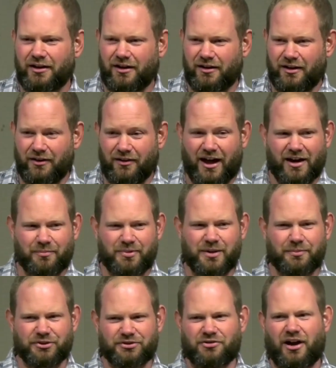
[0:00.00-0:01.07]
A, a lot of
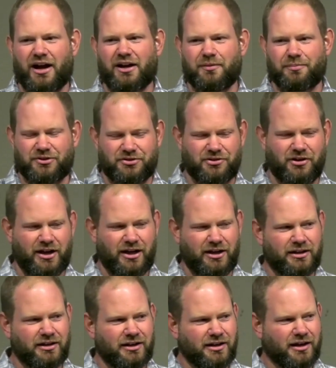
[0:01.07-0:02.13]
people try to portray